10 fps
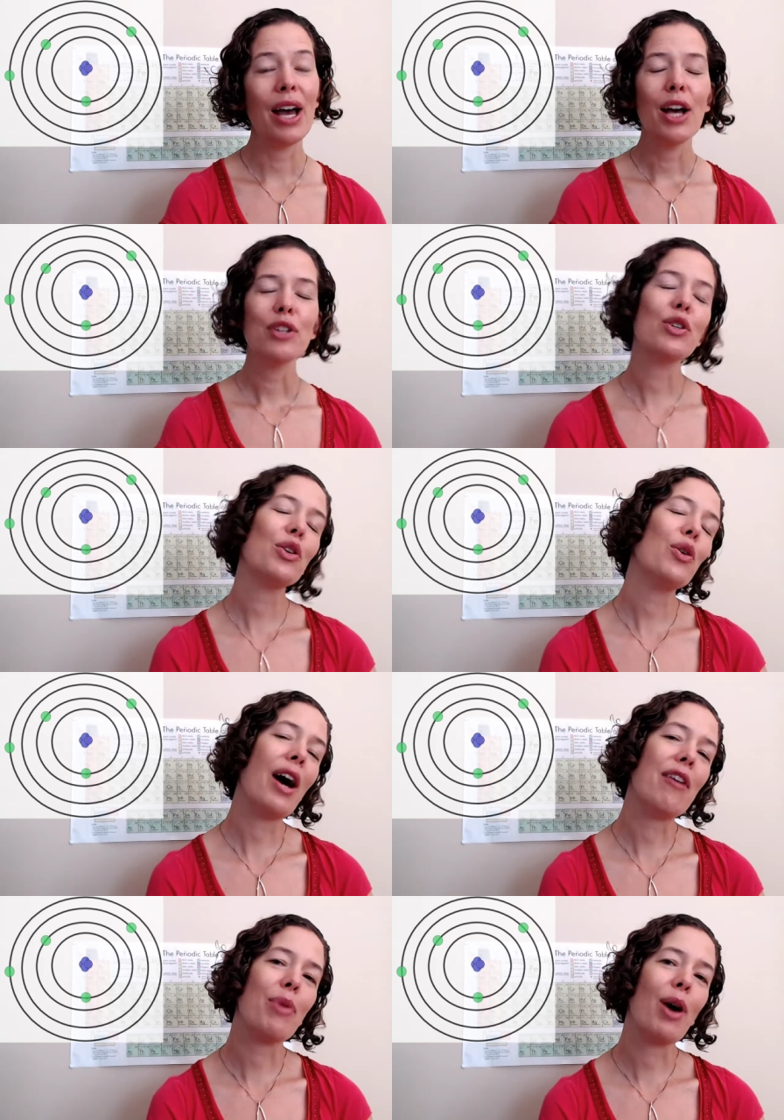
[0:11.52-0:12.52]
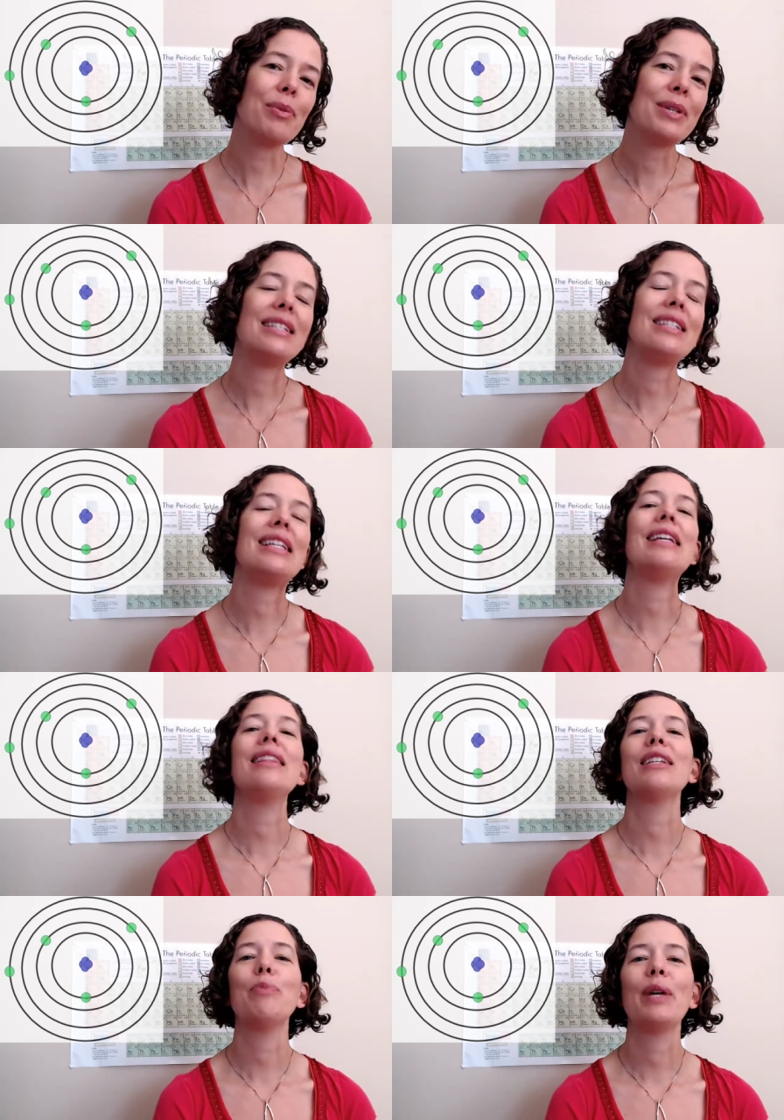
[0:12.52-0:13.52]
So you have probably seen
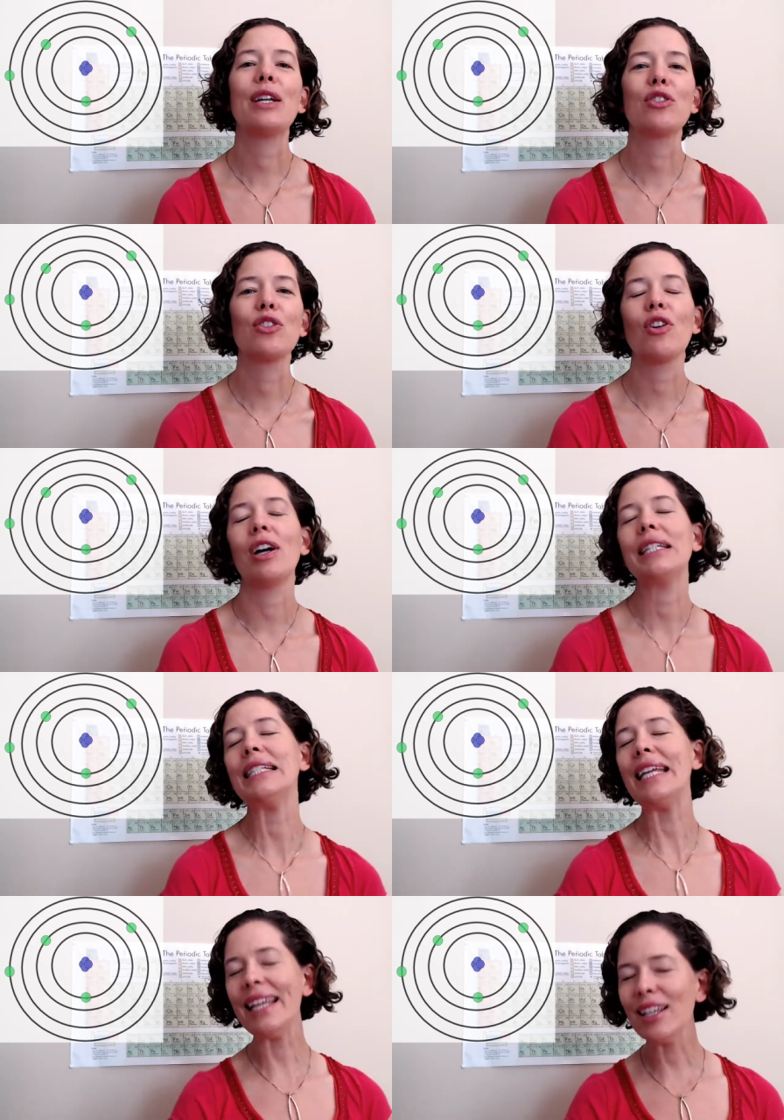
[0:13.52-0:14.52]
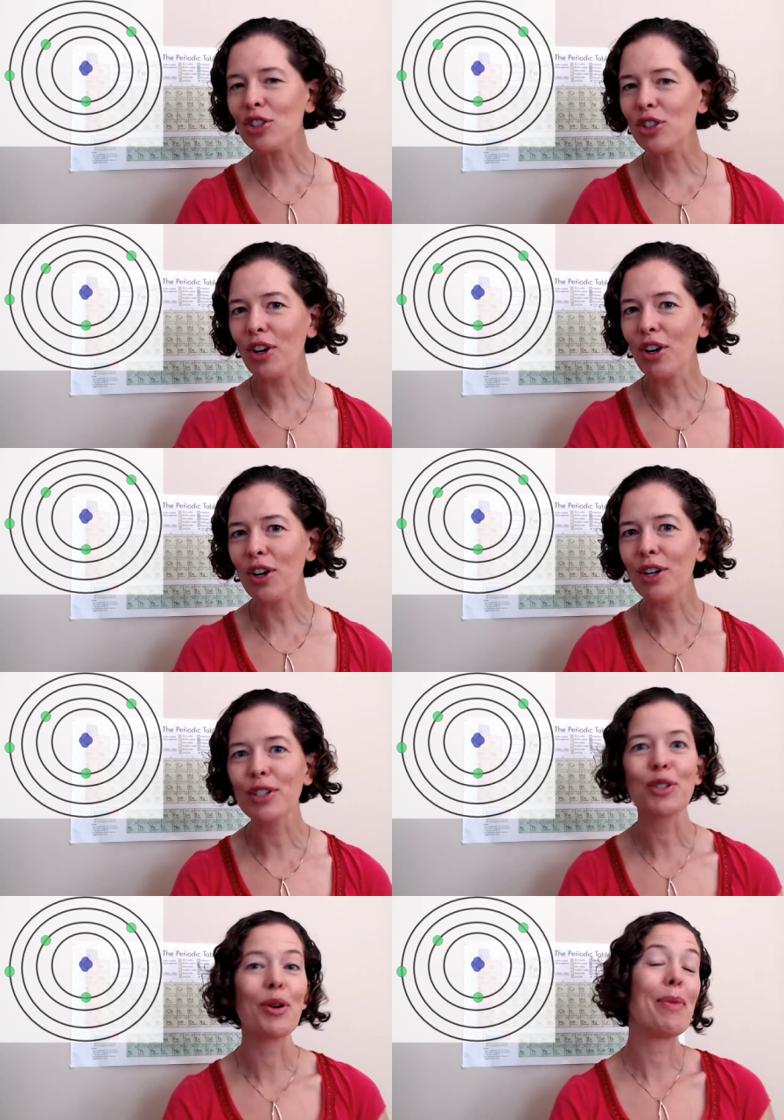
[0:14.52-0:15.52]
this picture on t-shirts
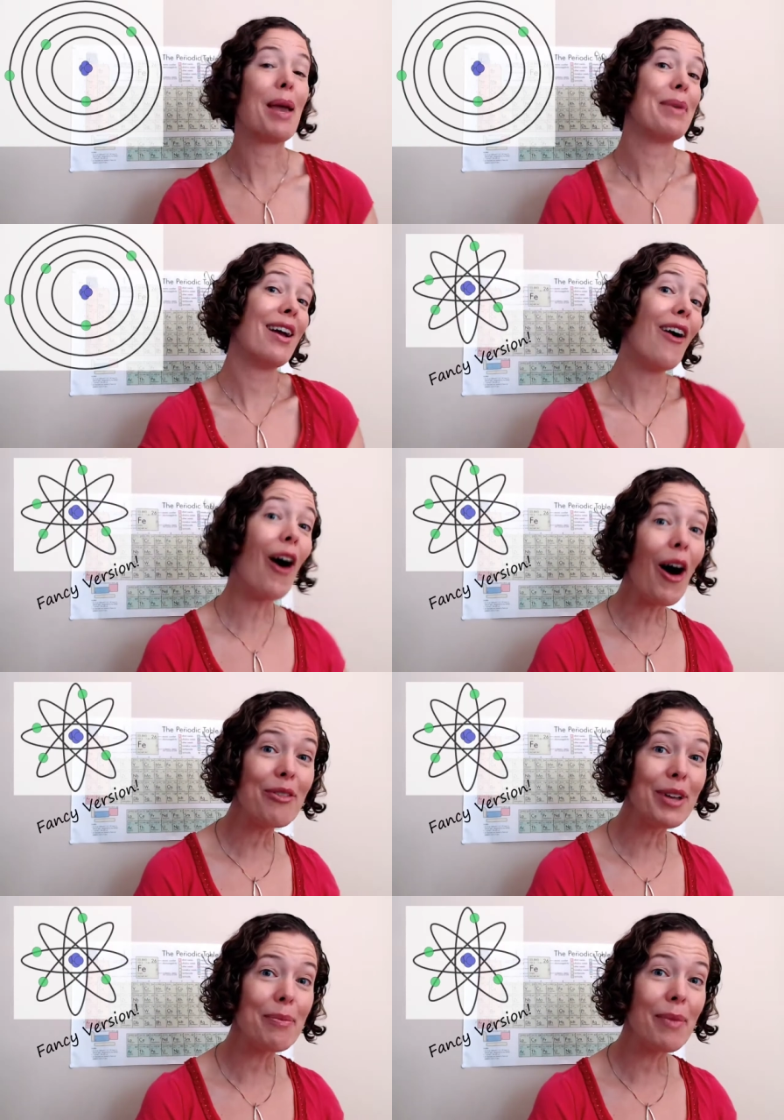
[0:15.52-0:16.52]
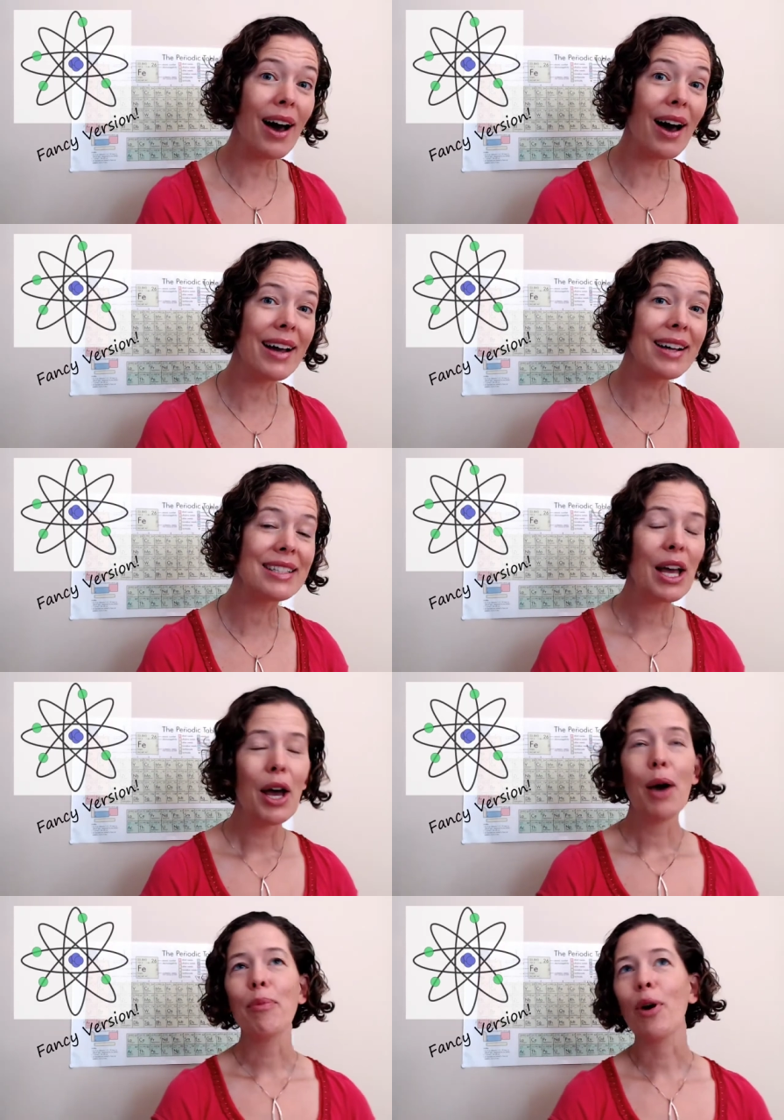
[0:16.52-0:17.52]
or maybe coffee mugs,
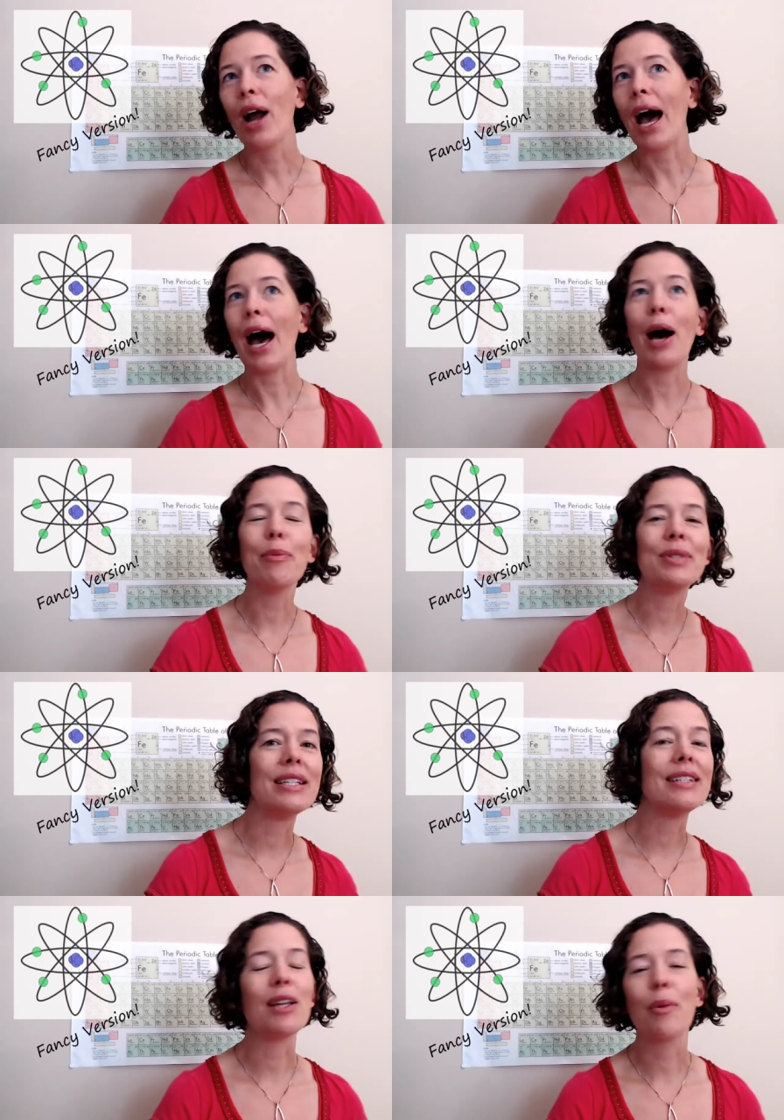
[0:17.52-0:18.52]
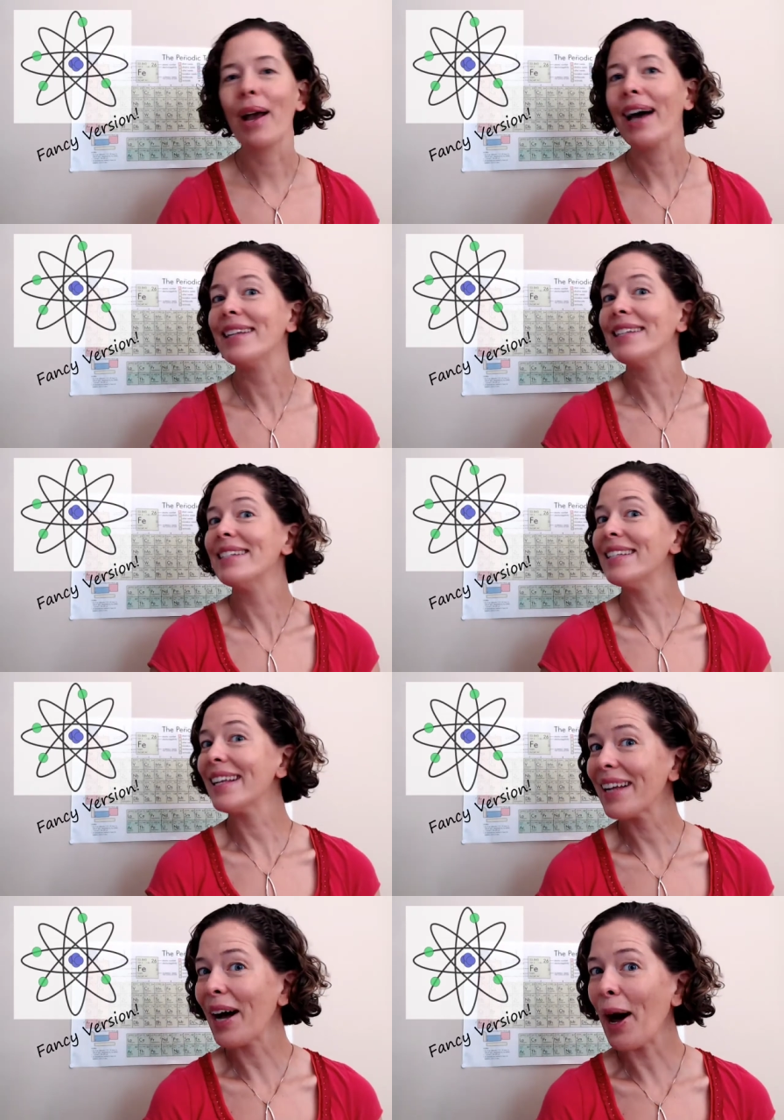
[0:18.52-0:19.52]
perhaps in some kind of
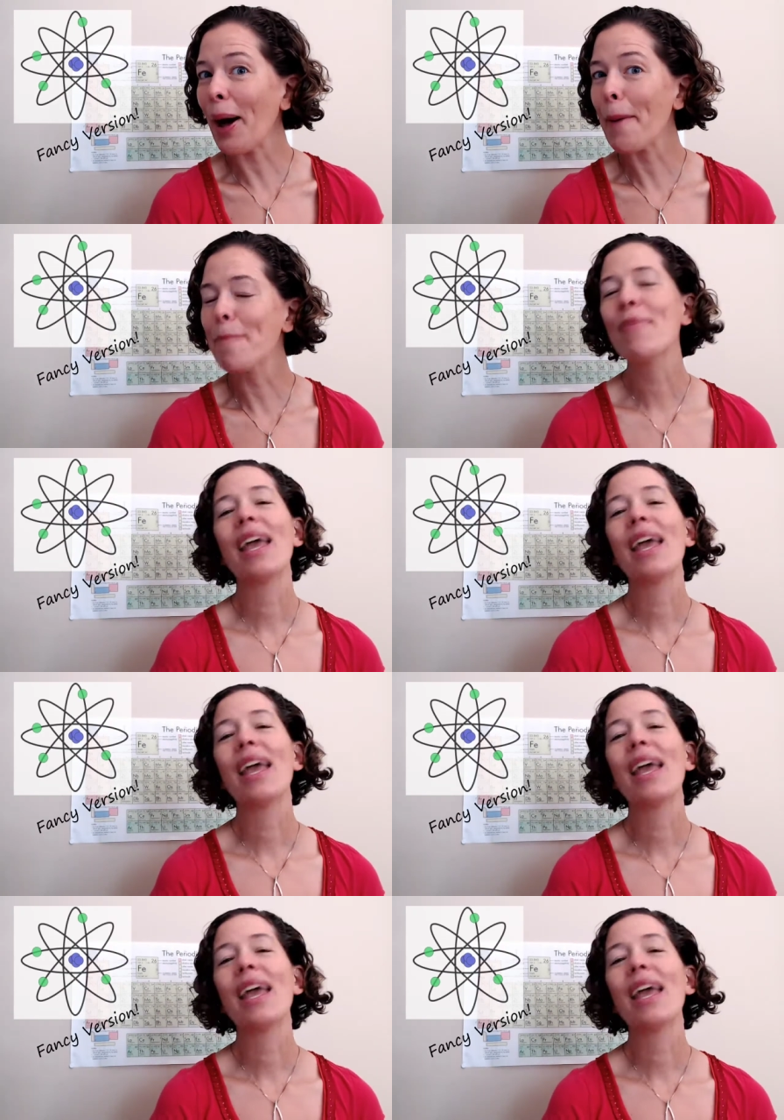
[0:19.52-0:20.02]
sitcom.